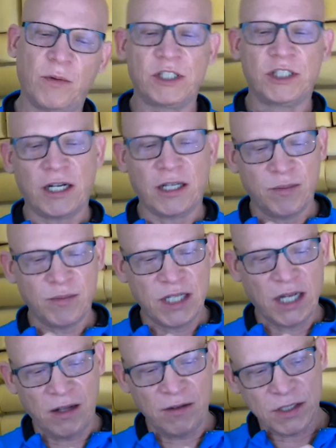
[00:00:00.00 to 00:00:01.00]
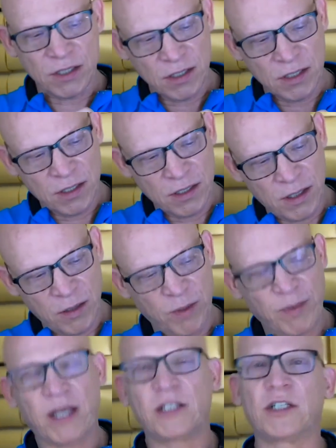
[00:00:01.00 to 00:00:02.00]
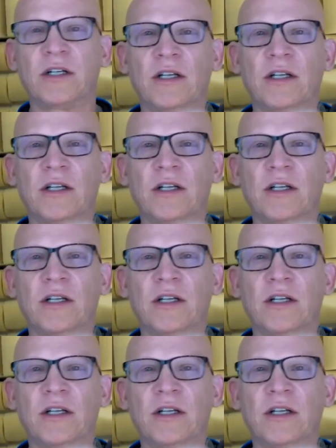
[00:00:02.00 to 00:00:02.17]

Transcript: check it themselves, then we make sure